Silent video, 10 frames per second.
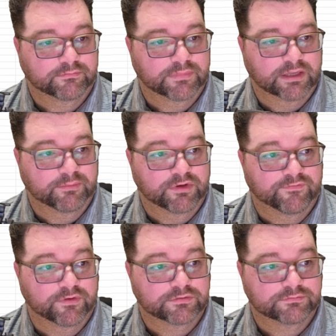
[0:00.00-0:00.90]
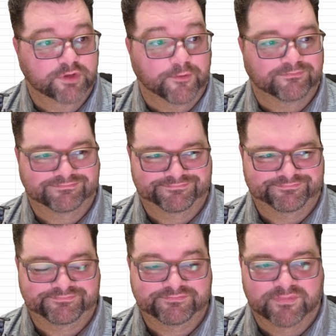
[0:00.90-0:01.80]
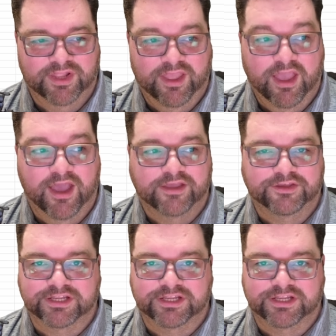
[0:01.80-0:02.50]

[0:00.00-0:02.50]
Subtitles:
My computer froze. Oh. You